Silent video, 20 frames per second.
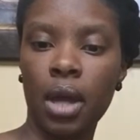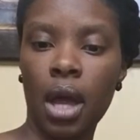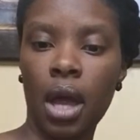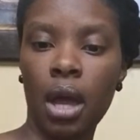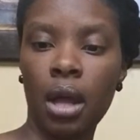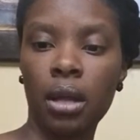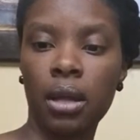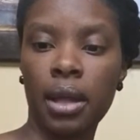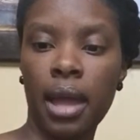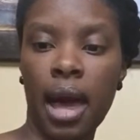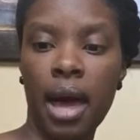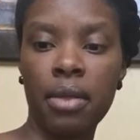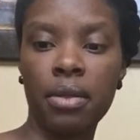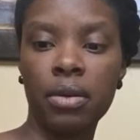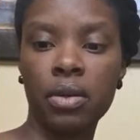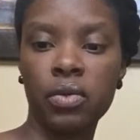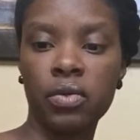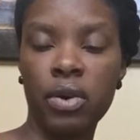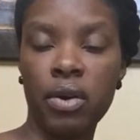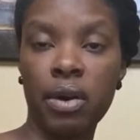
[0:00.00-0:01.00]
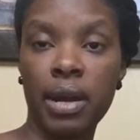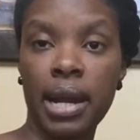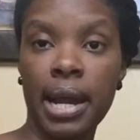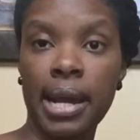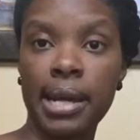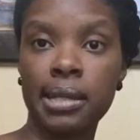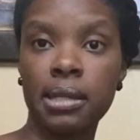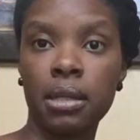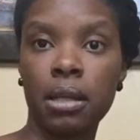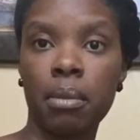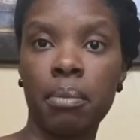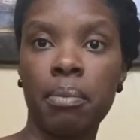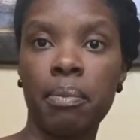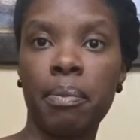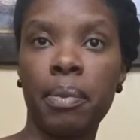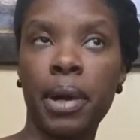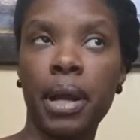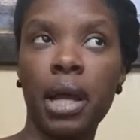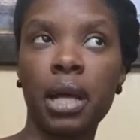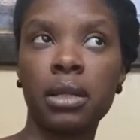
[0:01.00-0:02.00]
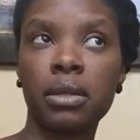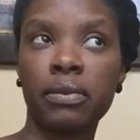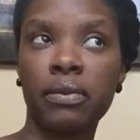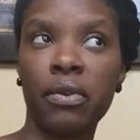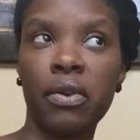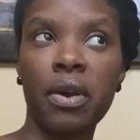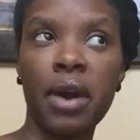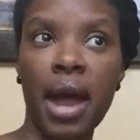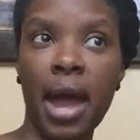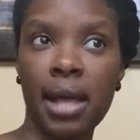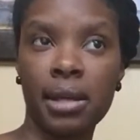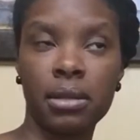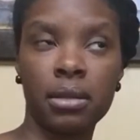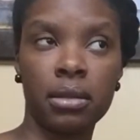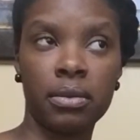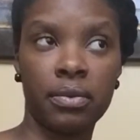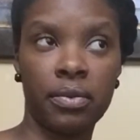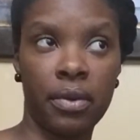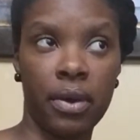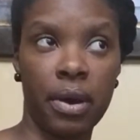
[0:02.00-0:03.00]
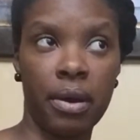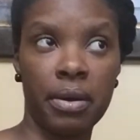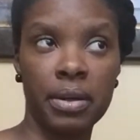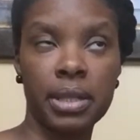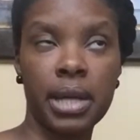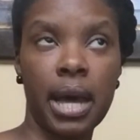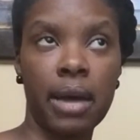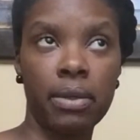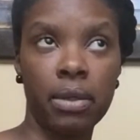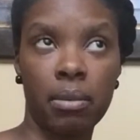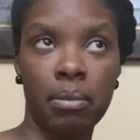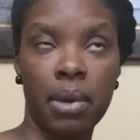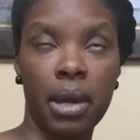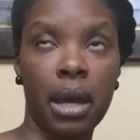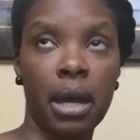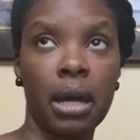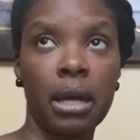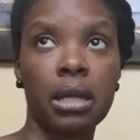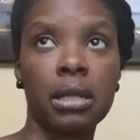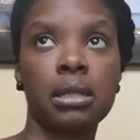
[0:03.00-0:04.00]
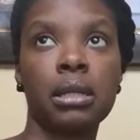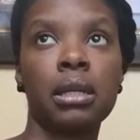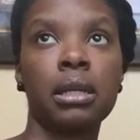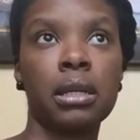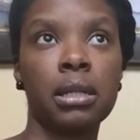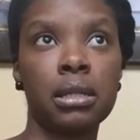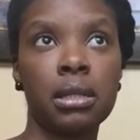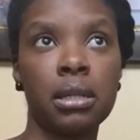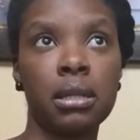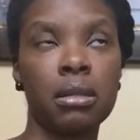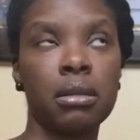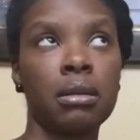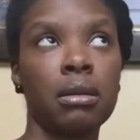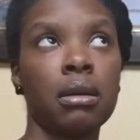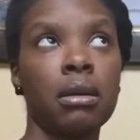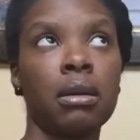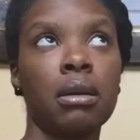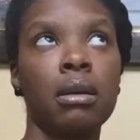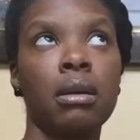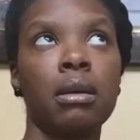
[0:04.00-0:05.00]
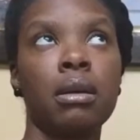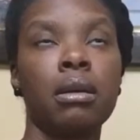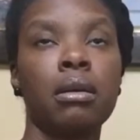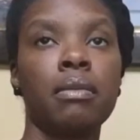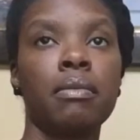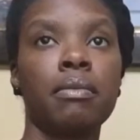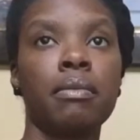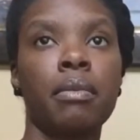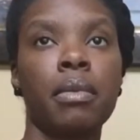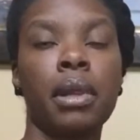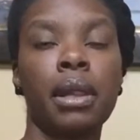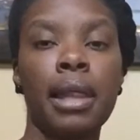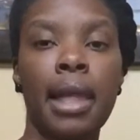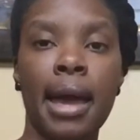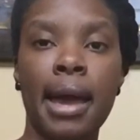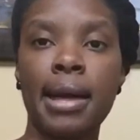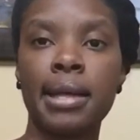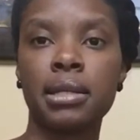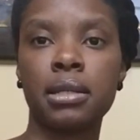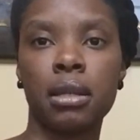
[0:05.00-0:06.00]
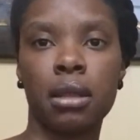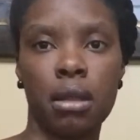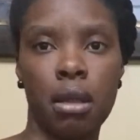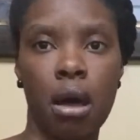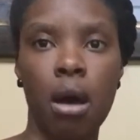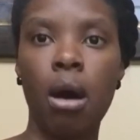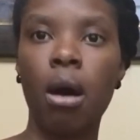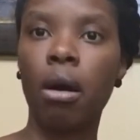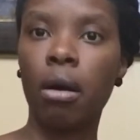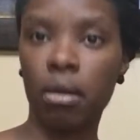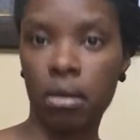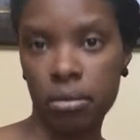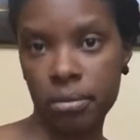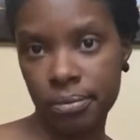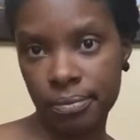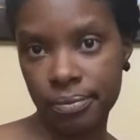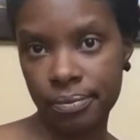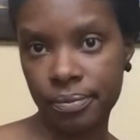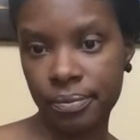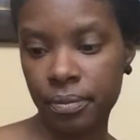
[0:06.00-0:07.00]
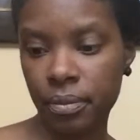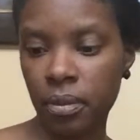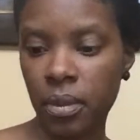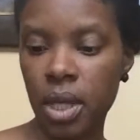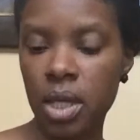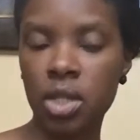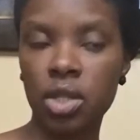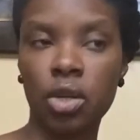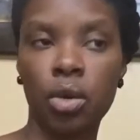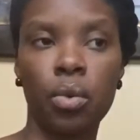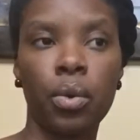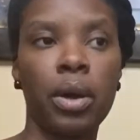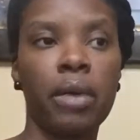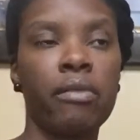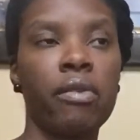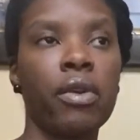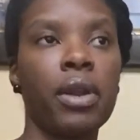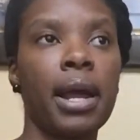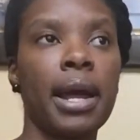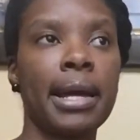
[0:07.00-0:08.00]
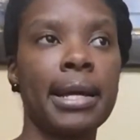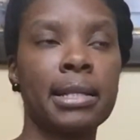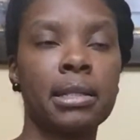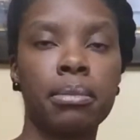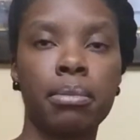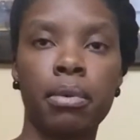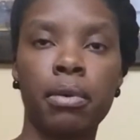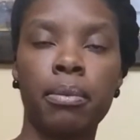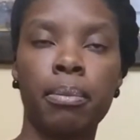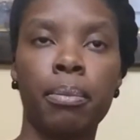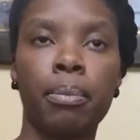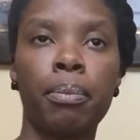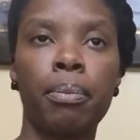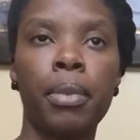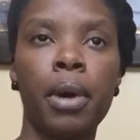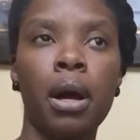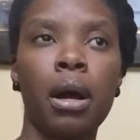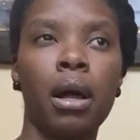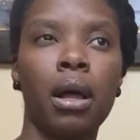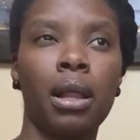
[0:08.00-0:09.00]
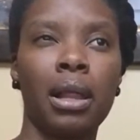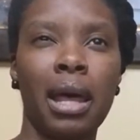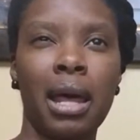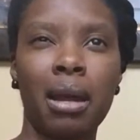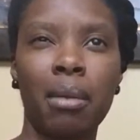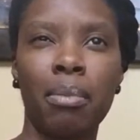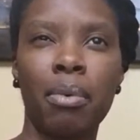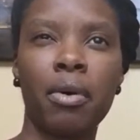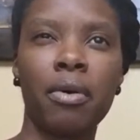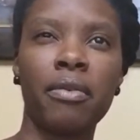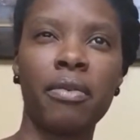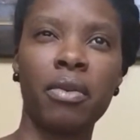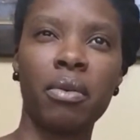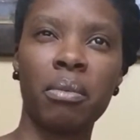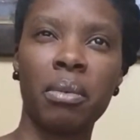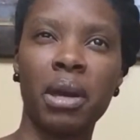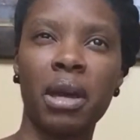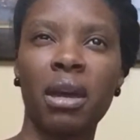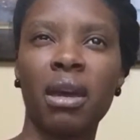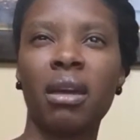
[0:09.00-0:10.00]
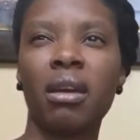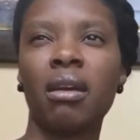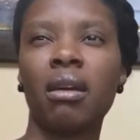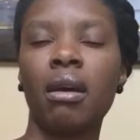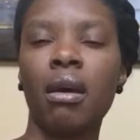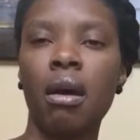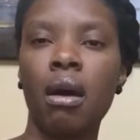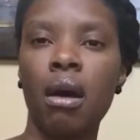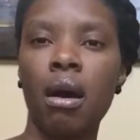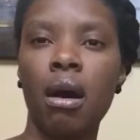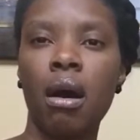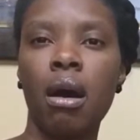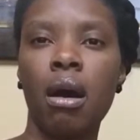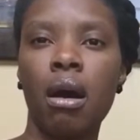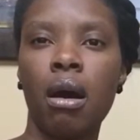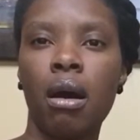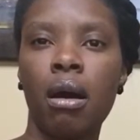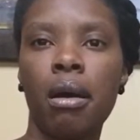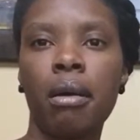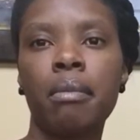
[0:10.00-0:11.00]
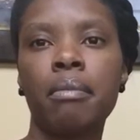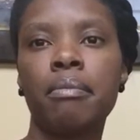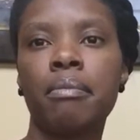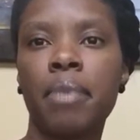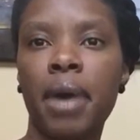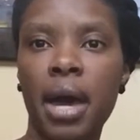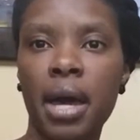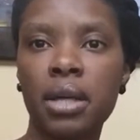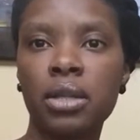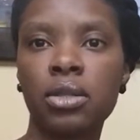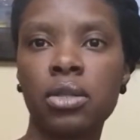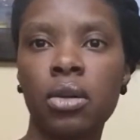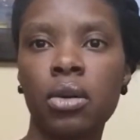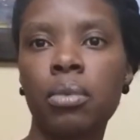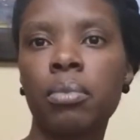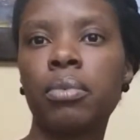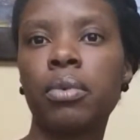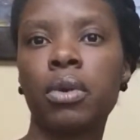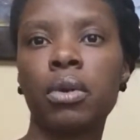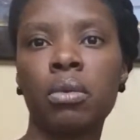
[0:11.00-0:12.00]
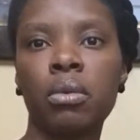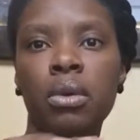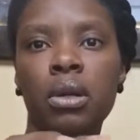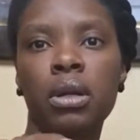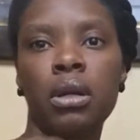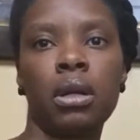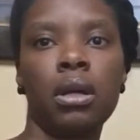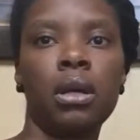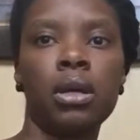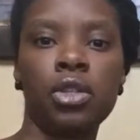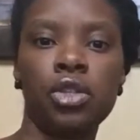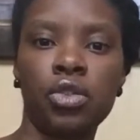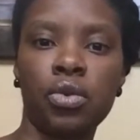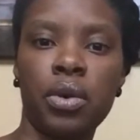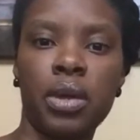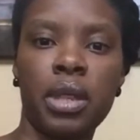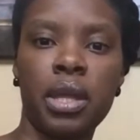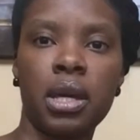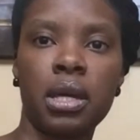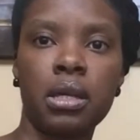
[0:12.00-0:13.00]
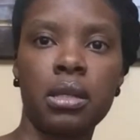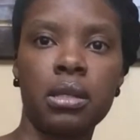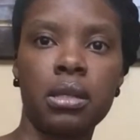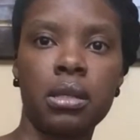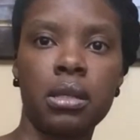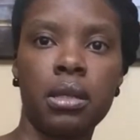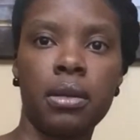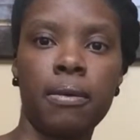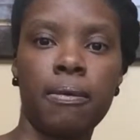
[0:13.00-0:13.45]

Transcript: it lathers very nicely. But as far as the fragrance, I have to be honest, it doesn't last long. So if you're not into uh, a lot of perfumy um, bath soap, you will enjoy this.